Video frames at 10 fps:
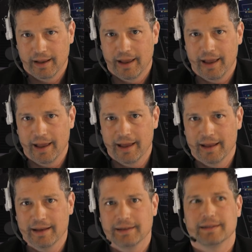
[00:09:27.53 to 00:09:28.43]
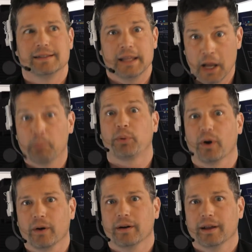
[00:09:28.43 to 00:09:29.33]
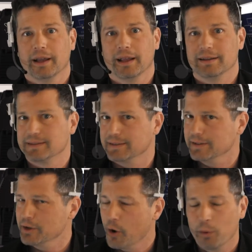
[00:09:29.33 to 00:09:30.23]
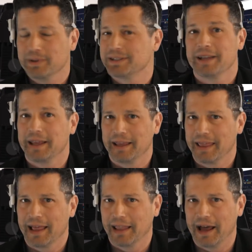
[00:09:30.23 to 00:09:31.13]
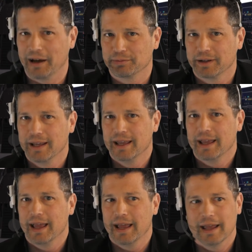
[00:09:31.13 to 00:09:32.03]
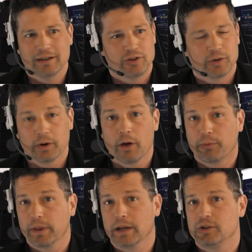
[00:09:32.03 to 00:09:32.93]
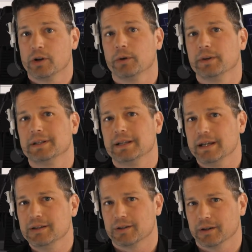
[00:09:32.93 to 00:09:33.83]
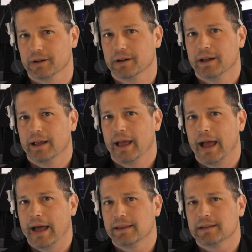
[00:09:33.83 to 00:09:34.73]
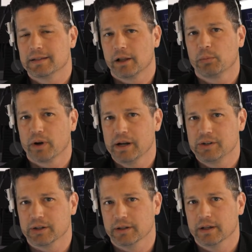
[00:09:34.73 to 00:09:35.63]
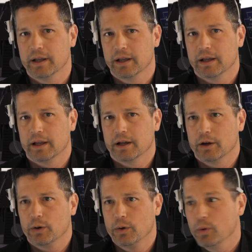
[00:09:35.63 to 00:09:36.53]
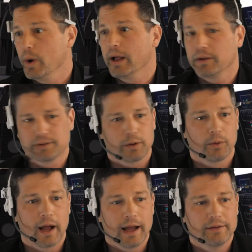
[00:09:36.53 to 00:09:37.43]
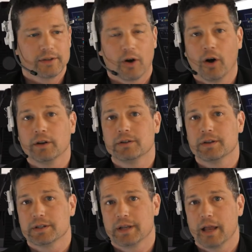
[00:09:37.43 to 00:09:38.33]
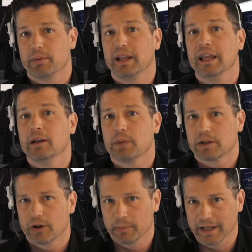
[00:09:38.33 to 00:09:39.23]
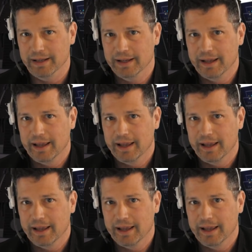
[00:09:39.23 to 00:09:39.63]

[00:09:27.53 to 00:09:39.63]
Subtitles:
And it's the Emperor. And it's no mistaking that laugh. And sure enough, when they showed the teaser at the celebration, who else arrived onto the set but Ian McDiarmid?